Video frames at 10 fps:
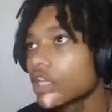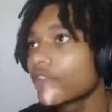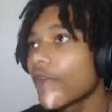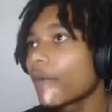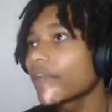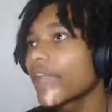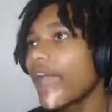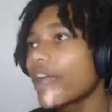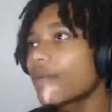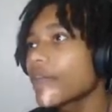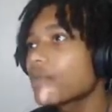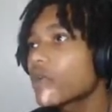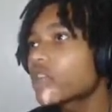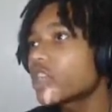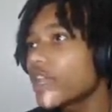If y'all want to get added by your
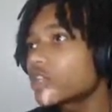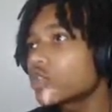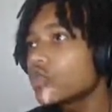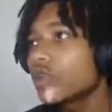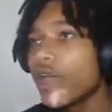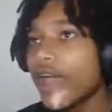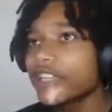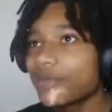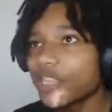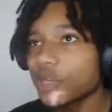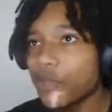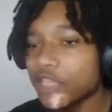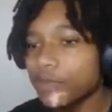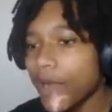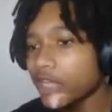boy J2, exclamation
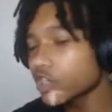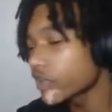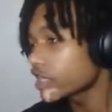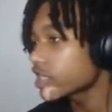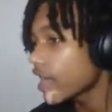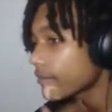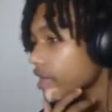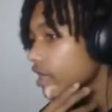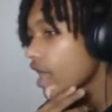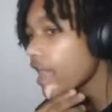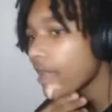point sponsor in the chat, man. I